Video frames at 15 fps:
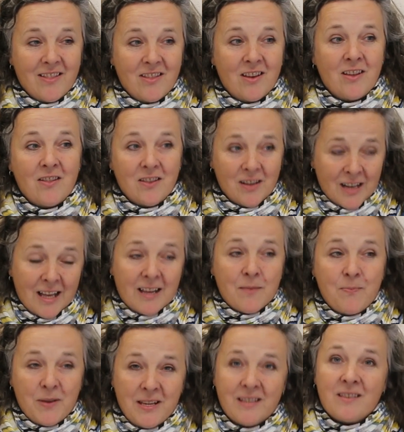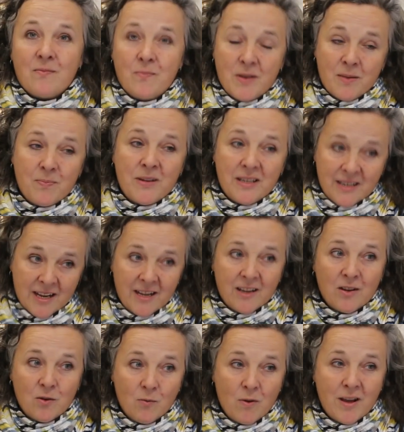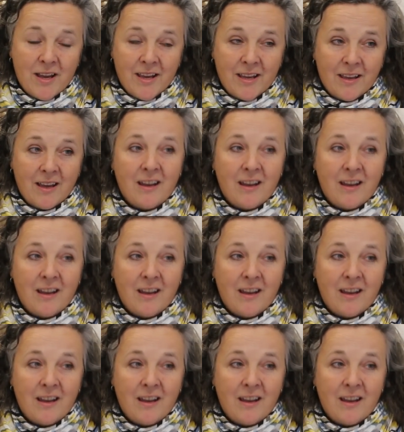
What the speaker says: that like a piece of me had been taken away,